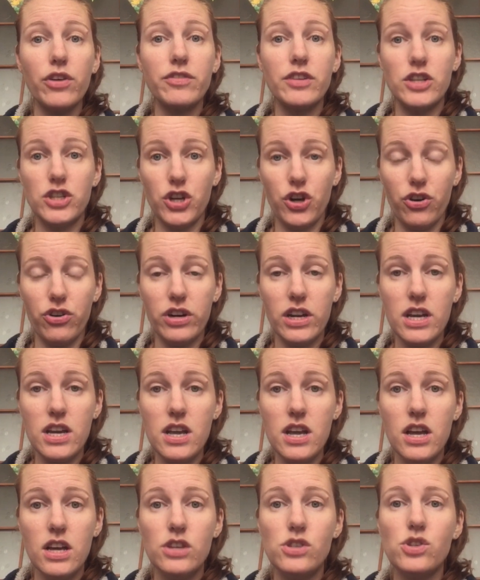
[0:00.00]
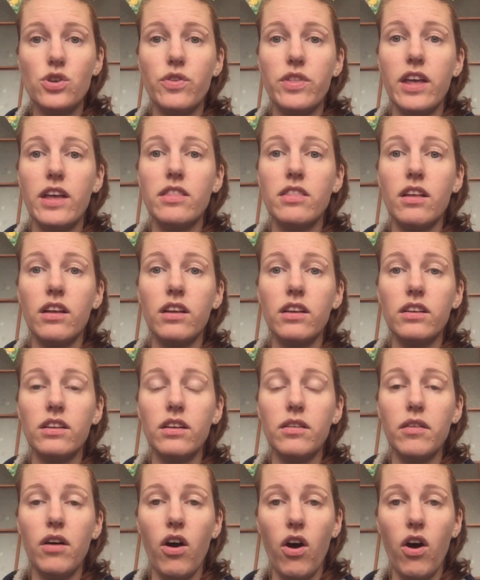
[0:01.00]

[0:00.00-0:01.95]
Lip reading: of attorney so that the